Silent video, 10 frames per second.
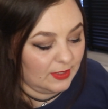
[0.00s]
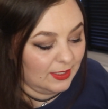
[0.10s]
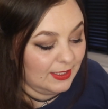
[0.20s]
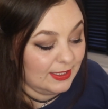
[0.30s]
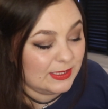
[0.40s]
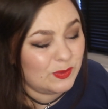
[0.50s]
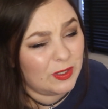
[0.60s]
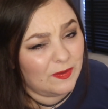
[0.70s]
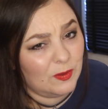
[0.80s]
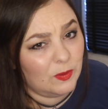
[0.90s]
It's
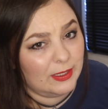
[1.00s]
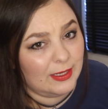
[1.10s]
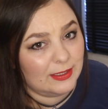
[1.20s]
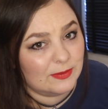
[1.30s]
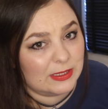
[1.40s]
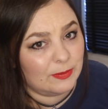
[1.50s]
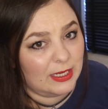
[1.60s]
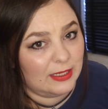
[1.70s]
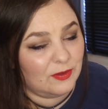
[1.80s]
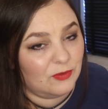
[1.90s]
one of the only items I'm
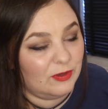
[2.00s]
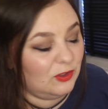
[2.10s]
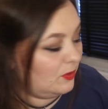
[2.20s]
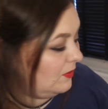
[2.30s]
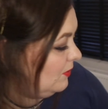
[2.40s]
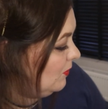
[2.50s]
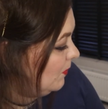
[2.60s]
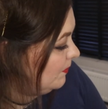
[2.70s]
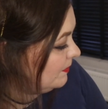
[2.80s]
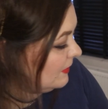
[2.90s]
kind of thrilled with though.
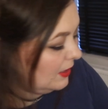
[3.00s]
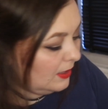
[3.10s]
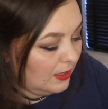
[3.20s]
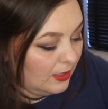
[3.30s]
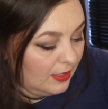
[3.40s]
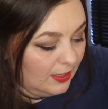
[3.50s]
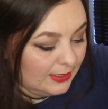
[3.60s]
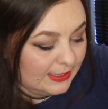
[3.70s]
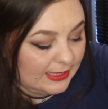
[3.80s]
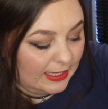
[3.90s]

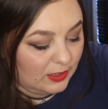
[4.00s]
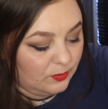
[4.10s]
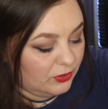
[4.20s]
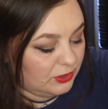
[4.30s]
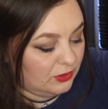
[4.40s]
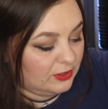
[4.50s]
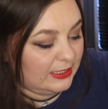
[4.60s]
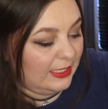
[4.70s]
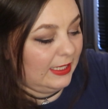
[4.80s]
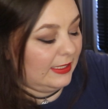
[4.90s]
Second product
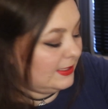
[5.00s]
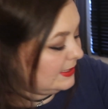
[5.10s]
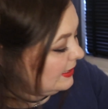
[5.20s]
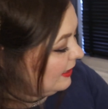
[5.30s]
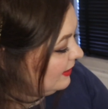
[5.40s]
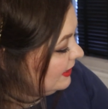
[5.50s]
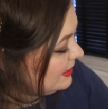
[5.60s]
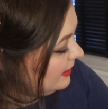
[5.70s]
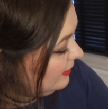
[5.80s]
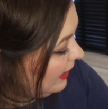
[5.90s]
is, I think it's
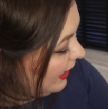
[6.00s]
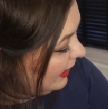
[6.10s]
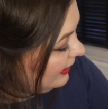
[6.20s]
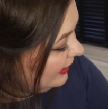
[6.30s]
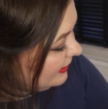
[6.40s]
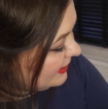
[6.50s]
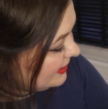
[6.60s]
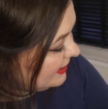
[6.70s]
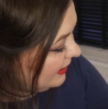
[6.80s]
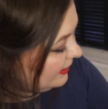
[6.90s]
a little highlighter
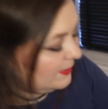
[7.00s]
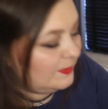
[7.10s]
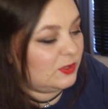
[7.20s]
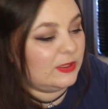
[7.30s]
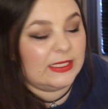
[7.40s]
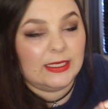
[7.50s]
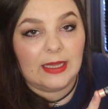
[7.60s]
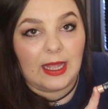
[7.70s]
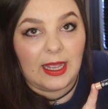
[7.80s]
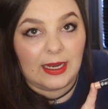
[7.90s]
stick. So it's a
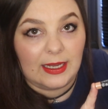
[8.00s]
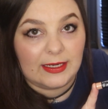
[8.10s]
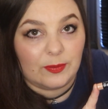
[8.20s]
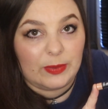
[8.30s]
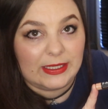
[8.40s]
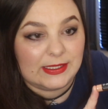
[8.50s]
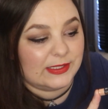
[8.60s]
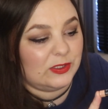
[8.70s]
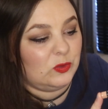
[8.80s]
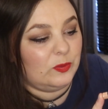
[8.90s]
little highlighter
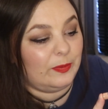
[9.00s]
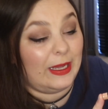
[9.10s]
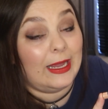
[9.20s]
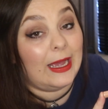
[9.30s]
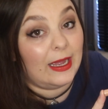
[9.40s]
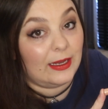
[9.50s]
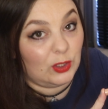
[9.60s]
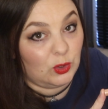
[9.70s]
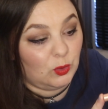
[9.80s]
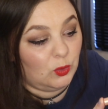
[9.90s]
pencil by
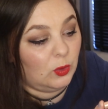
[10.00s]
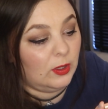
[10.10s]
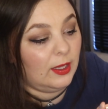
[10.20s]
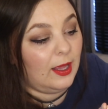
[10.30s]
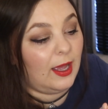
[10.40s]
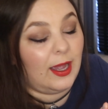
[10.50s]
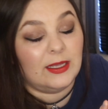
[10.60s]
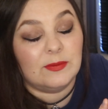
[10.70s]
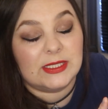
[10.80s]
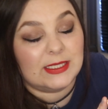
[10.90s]
Ico. I
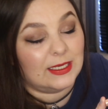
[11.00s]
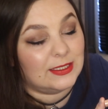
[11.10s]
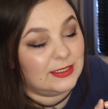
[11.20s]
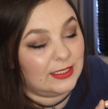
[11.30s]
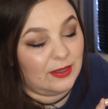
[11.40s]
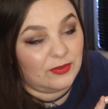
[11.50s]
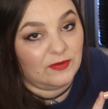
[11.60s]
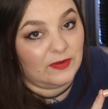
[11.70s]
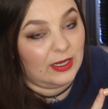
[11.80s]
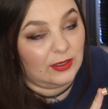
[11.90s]
am sick to death
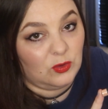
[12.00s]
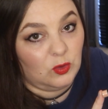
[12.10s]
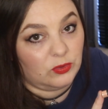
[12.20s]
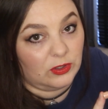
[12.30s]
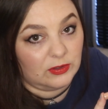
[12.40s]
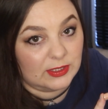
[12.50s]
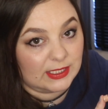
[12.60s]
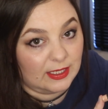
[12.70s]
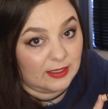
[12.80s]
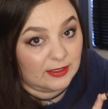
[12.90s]
of Ico products,
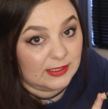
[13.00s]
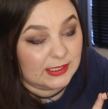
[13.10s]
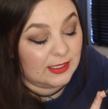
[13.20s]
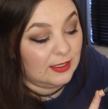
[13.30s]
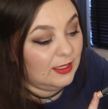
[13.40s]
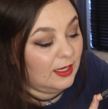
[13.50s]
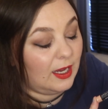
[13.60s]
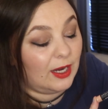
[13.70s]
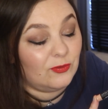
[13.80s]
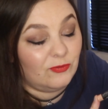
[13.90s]
guys.
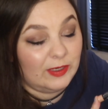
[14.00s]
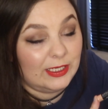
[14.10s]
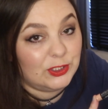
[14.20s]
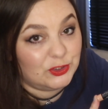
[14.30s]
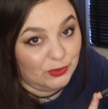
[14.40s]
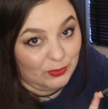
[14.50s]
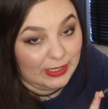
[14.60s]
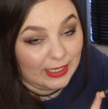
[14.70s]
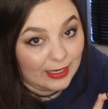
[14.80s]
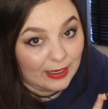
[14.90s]
I really,
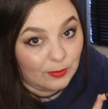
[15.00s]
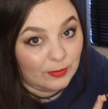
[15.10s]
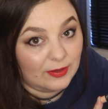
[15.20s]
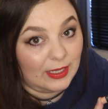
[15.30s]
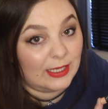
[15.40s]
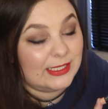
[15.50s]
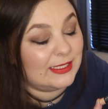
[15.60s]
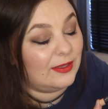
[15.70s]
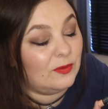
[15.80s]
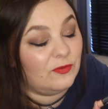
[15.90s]
truly am. I
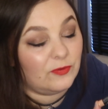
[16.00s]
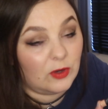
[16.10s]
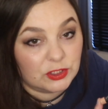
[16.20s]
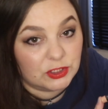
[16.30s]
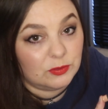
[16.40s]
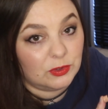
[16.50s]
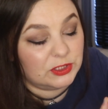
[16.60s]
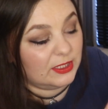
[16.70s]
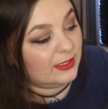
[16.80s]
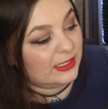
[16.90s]
see them far too
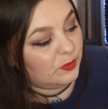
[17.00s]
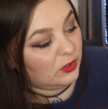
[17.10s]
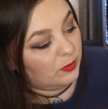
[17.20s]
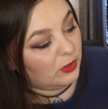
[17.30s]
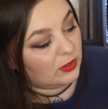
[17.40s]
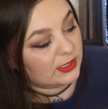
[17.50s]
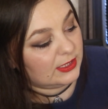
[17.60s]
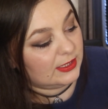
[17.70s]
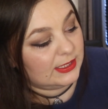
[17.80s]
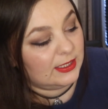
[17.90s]
much in these beauty
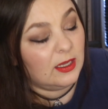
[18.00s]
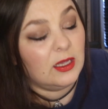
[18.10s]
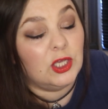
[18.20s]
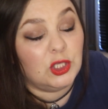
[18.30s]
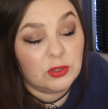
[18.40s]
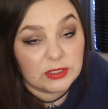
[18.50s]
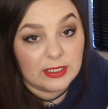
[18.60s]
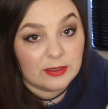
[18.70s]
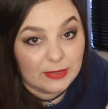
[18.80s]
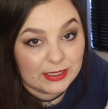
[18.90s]
boxes. Usually
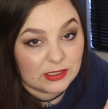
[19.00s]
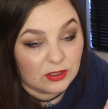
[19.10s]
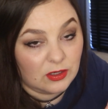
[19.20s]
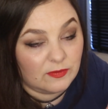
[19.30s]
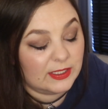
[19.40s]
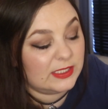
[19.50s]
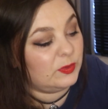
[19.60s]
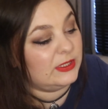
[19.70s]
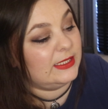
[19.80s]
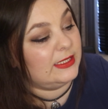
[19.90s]
the mascaras,
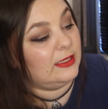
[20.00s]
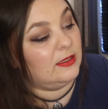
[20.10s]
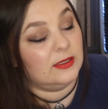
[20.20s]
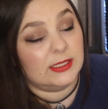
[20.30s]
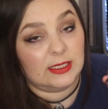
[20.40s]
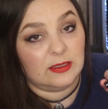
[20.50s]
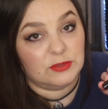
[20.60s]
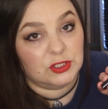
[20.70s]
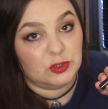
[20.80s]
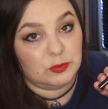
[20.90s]
but still see them
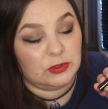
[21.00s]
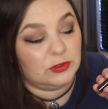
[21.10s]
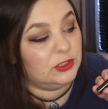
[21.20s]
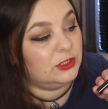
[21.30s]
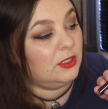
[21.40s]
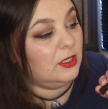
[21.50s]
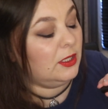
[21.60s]
too much.